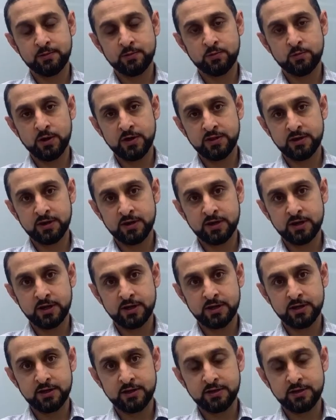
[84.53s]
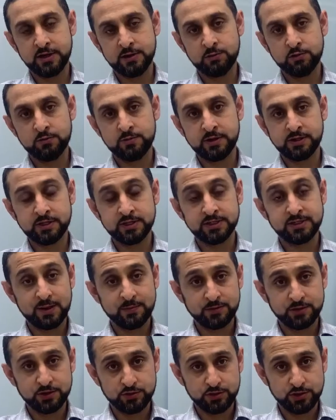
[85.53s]
whether there will be any
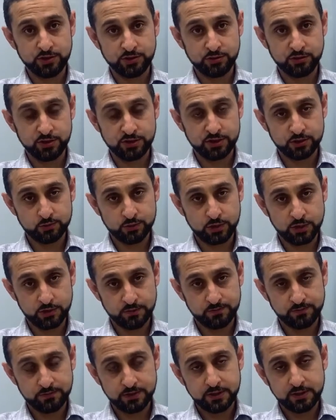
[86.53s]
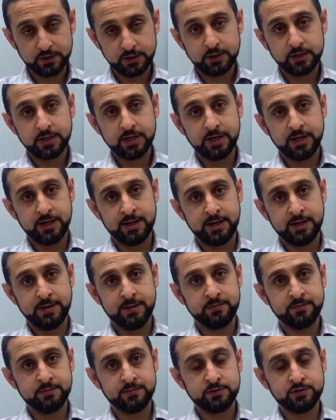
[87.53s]
stamp duty on it as well.
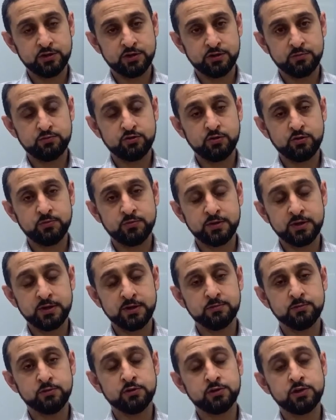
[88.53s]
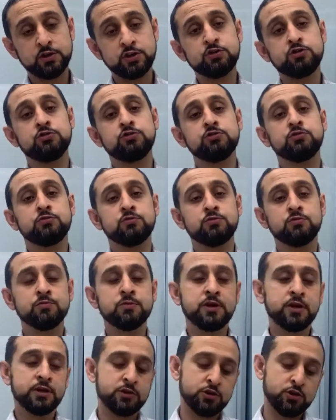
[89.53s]
Although you
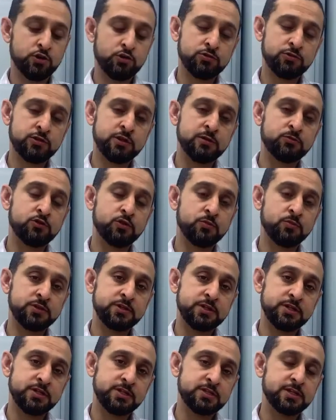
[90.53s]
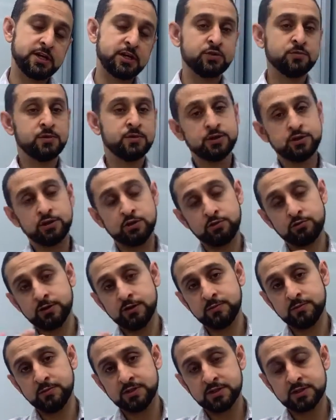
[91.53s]
might own the properties and you might own the
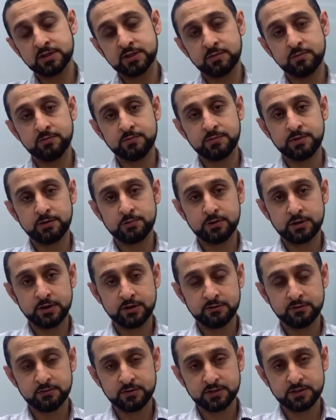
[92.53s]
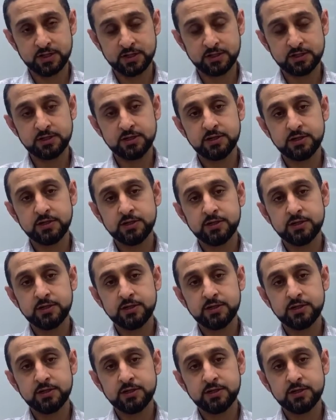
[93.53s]
limited company 100%,